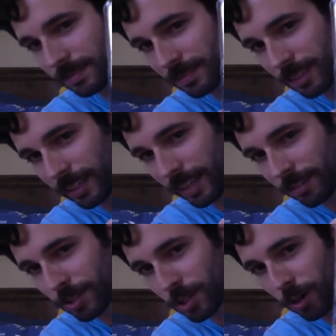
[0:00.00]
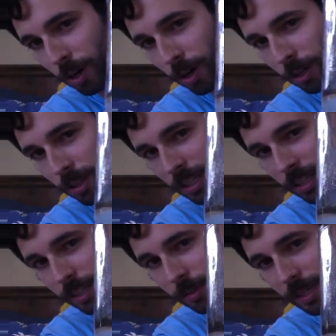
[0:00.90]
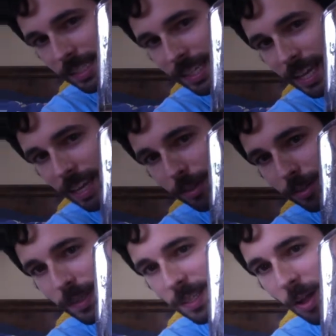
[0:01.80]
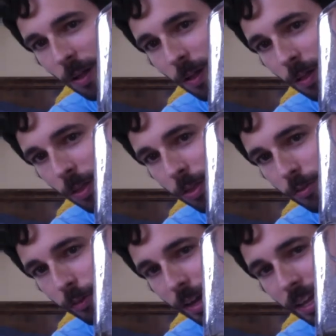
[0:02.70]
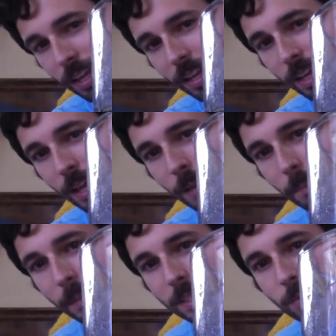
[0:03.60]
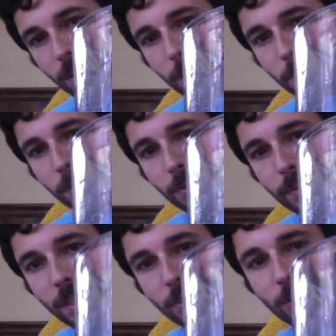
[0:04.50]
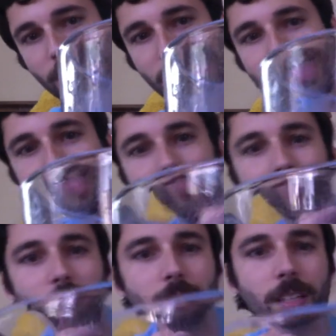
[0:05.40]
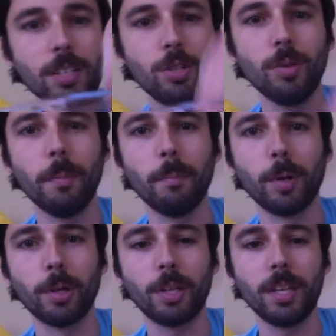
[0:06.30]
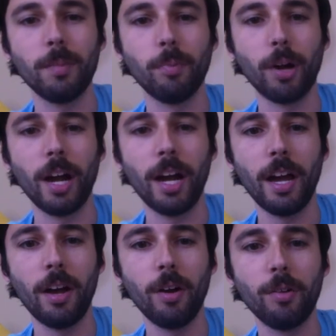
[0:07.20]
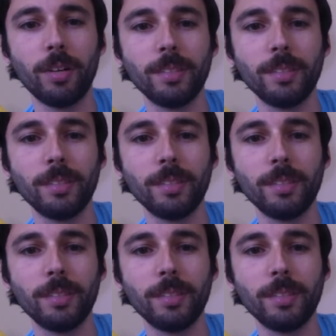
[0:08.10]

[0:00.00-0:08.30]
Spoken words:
Look how dark the liquid is now, because all the red mixed with the blue and green into a murky brown.